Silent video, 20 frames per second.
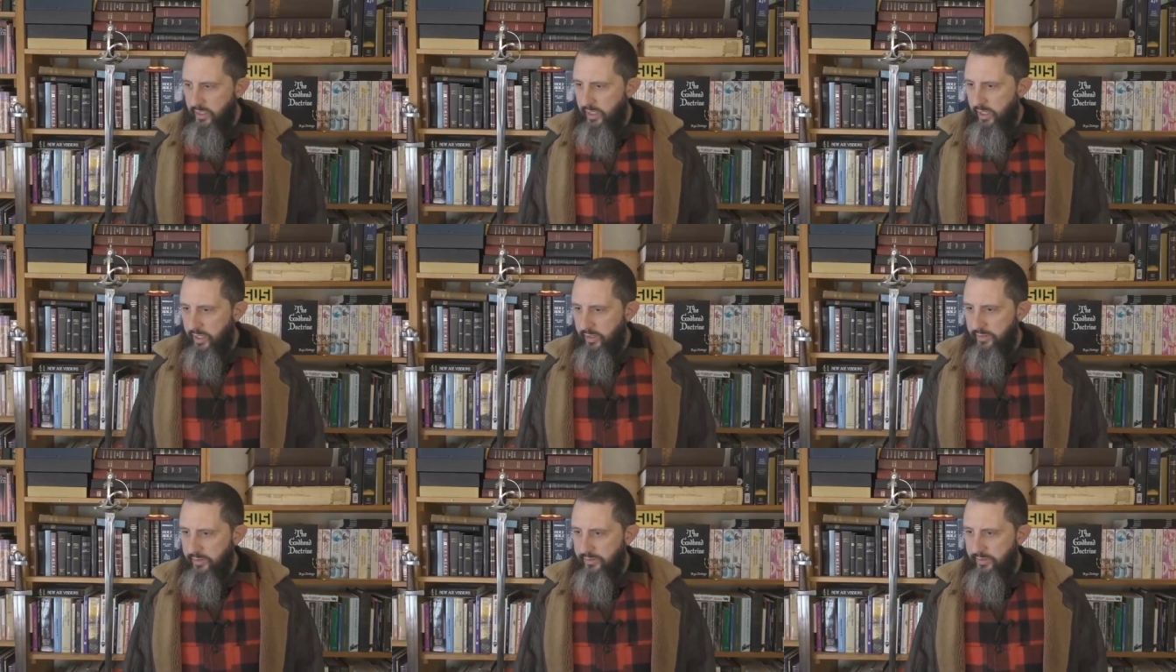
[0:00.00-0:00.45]

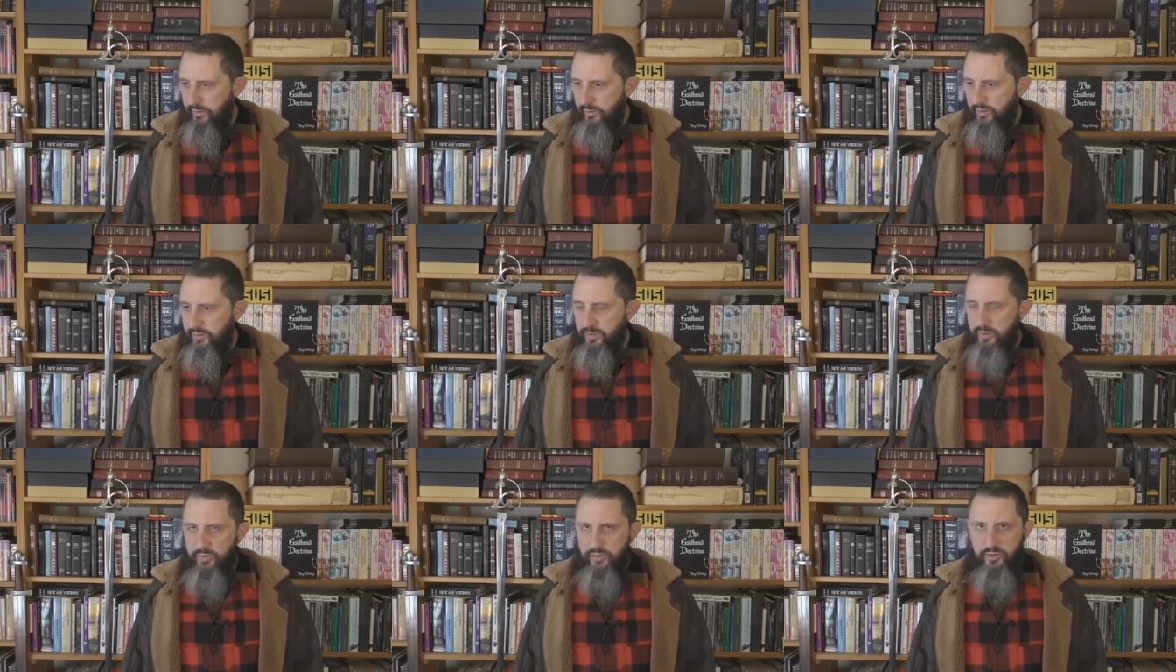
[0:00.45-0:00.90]
uh, that there
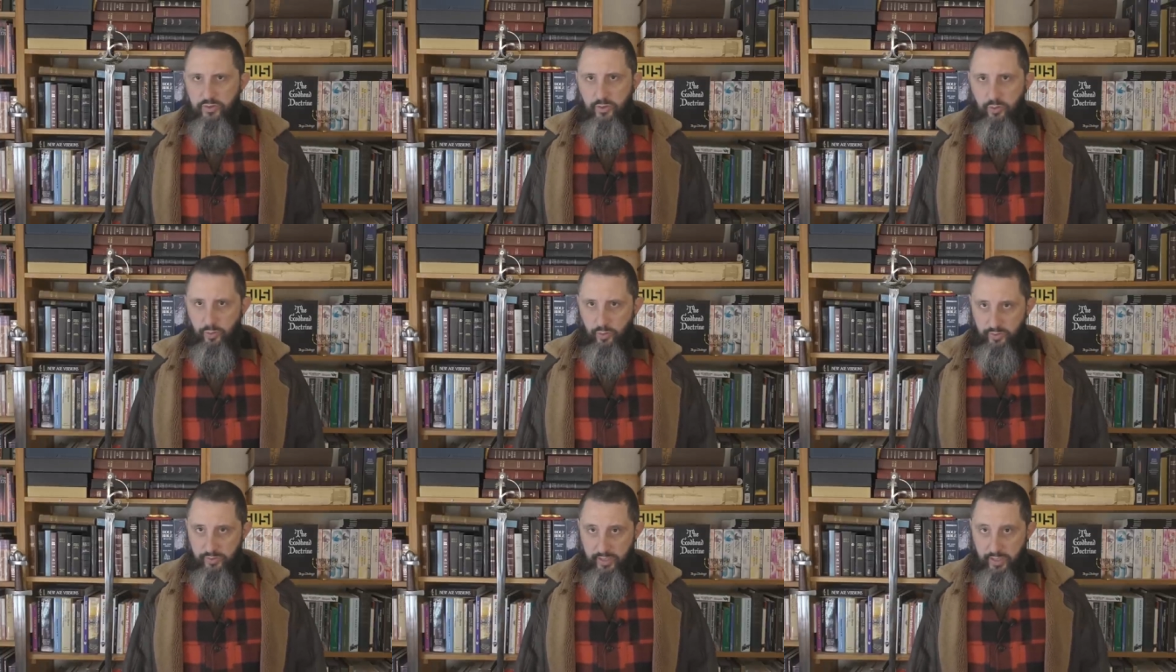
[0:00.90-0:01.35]
was a
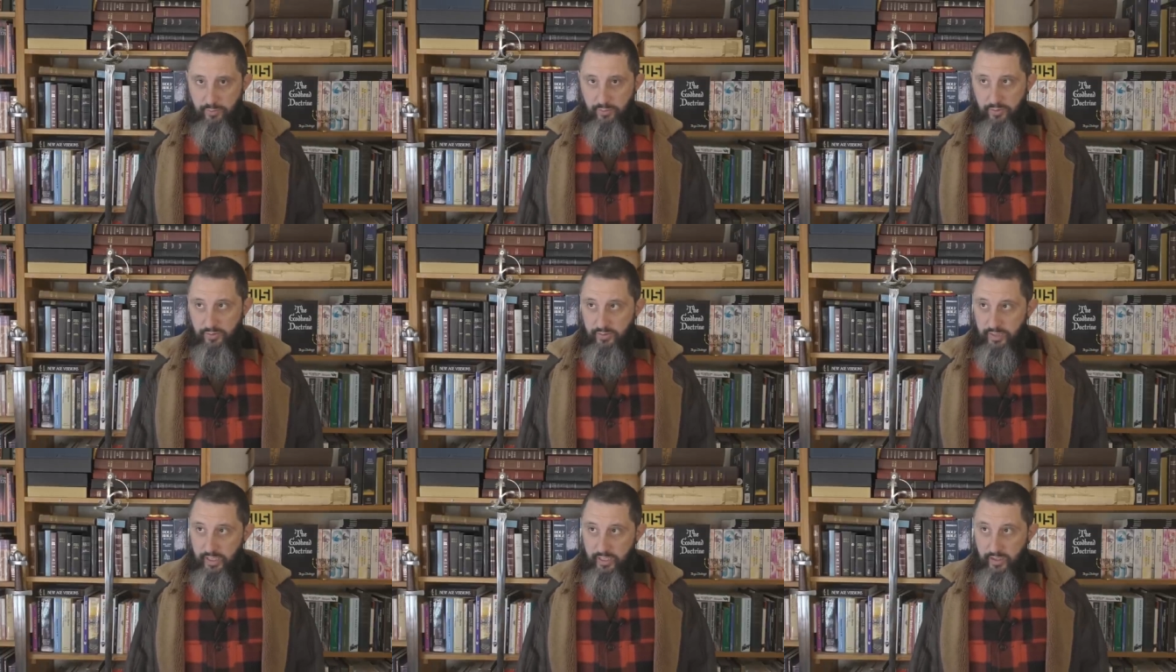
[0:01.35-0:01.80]
school and they
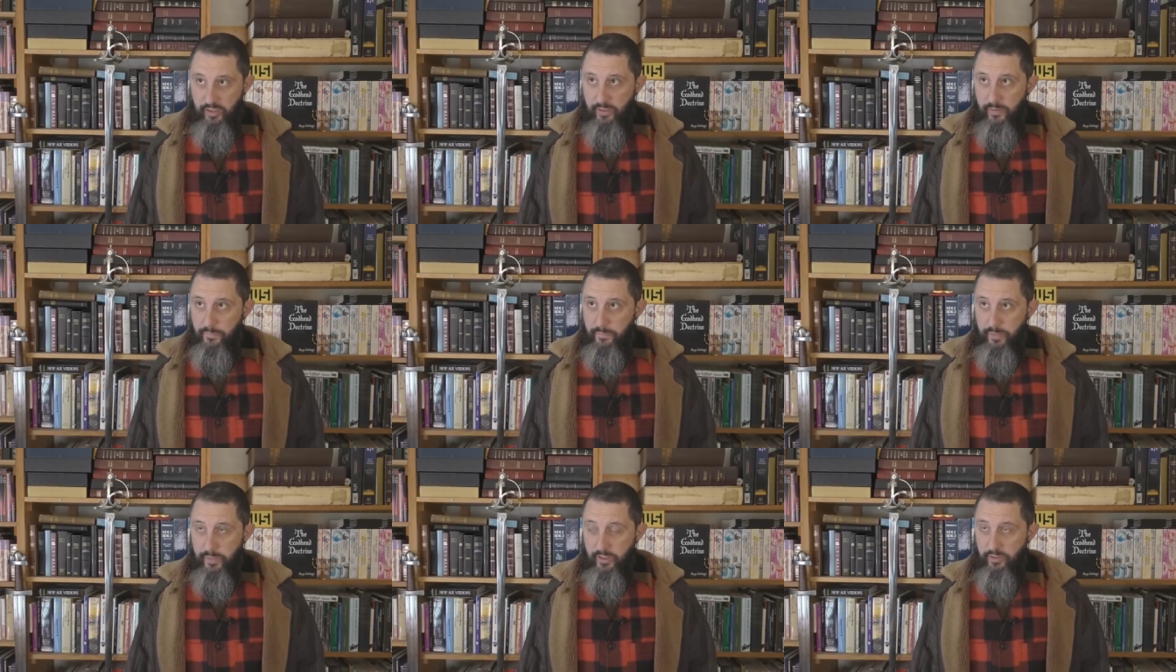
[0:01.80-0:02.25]
were saying,
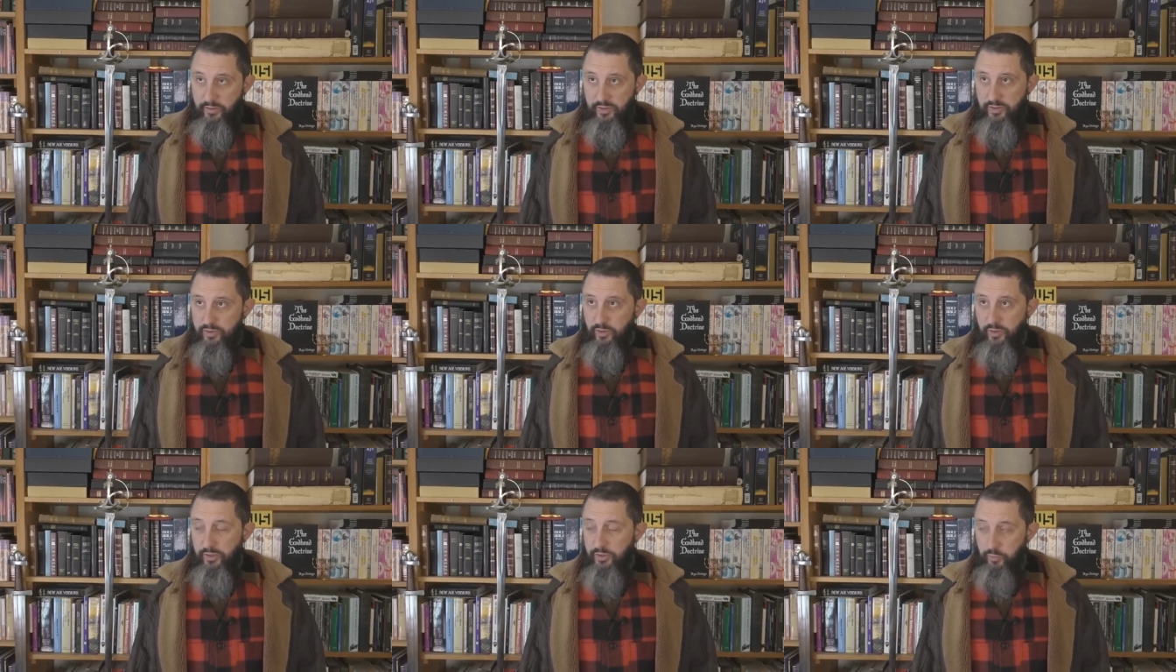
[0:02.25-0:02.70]
you know, the
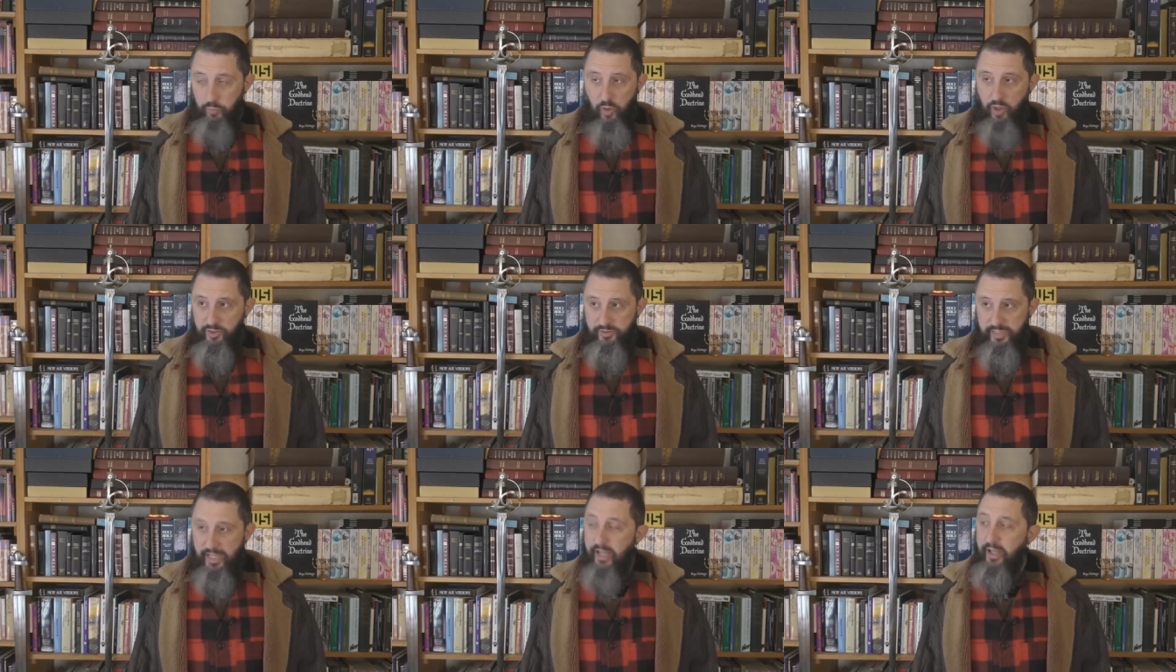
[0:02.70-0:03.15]
students
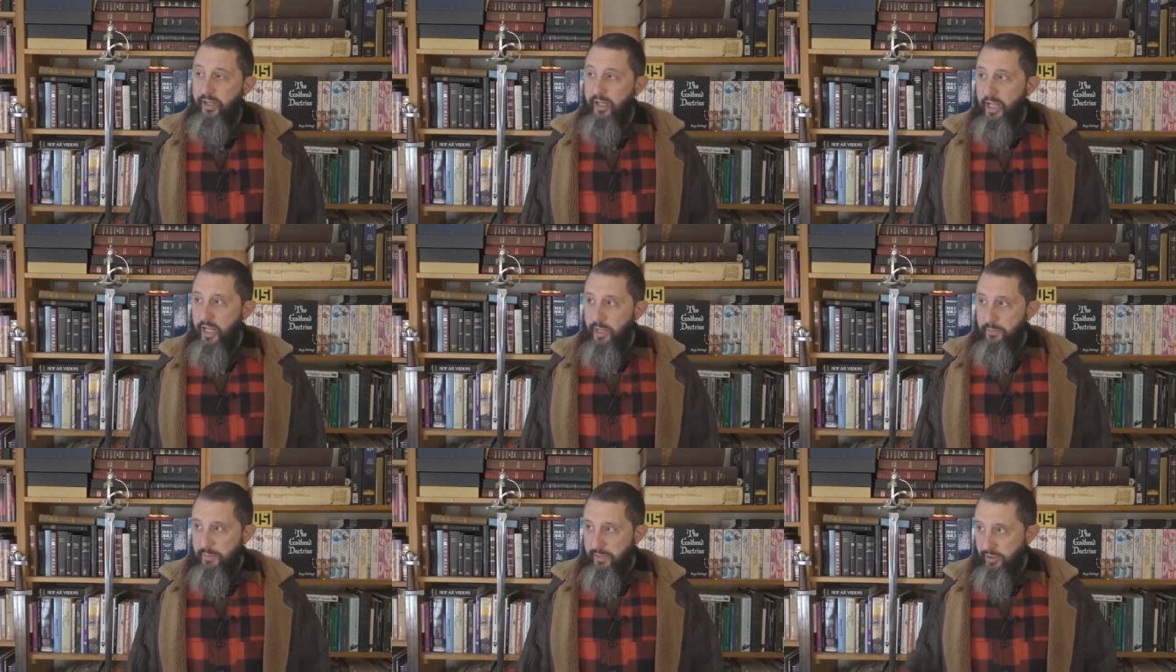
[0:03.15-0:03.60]
walked
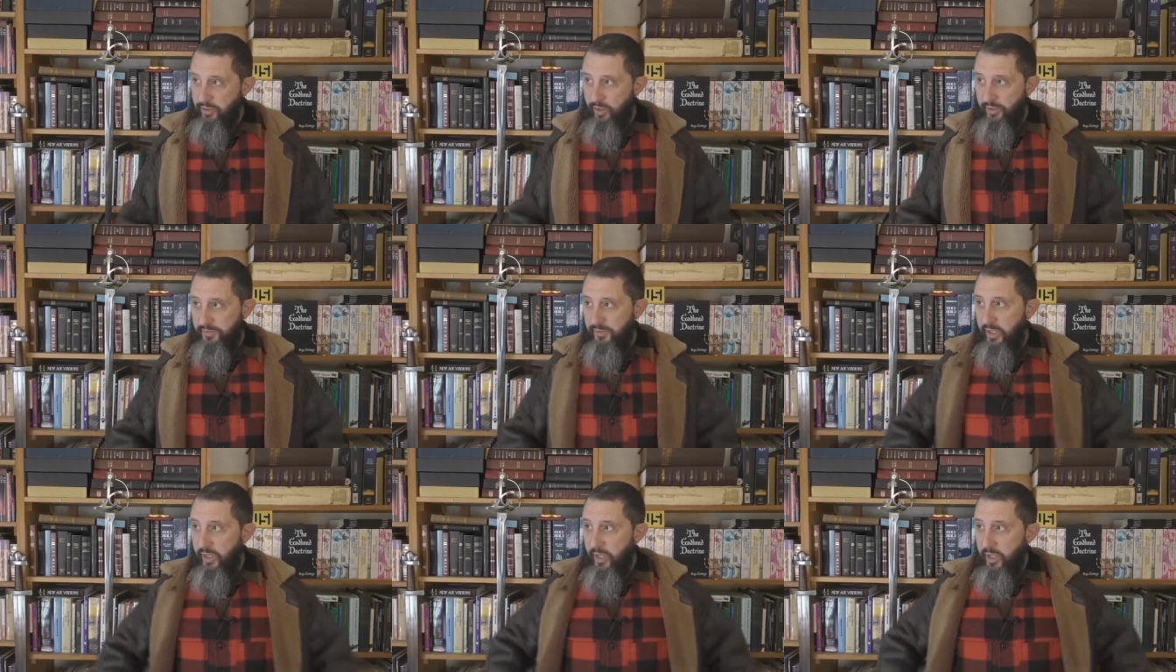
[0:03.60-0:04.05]
out
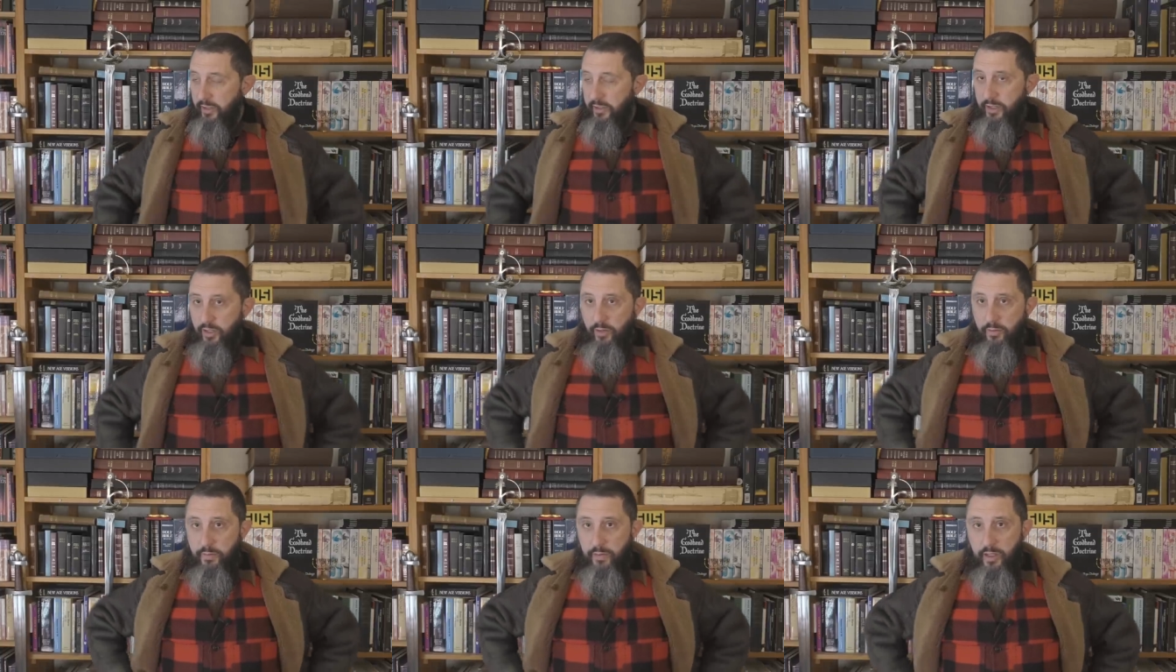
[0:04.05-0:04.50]
because,
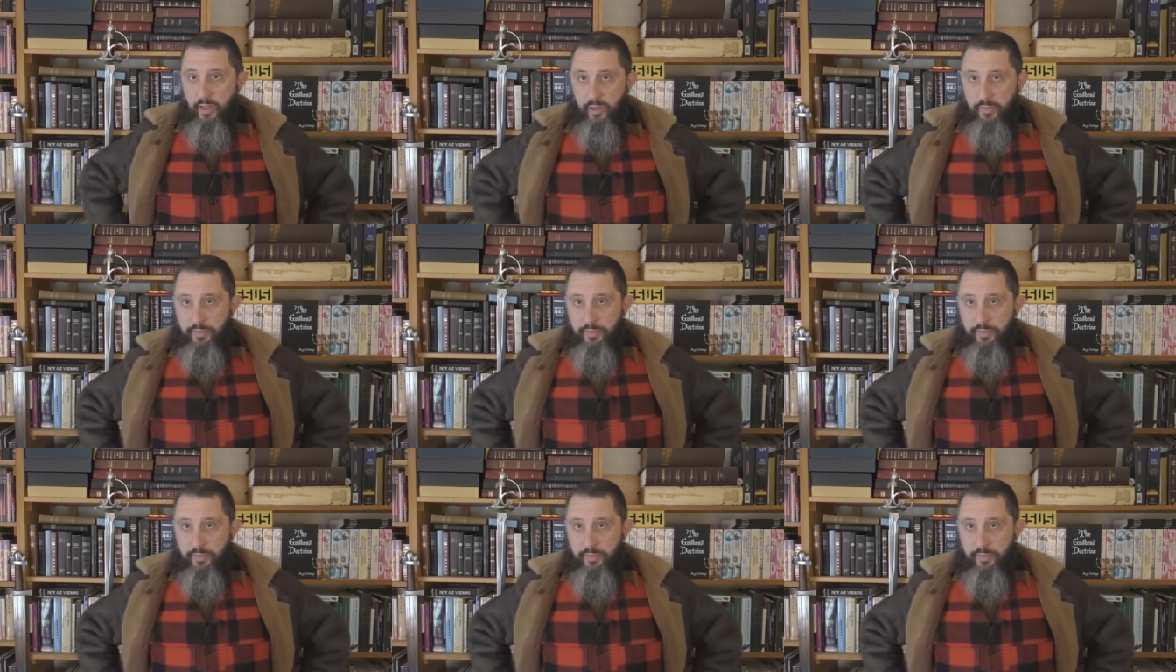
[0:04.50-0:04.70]
you know,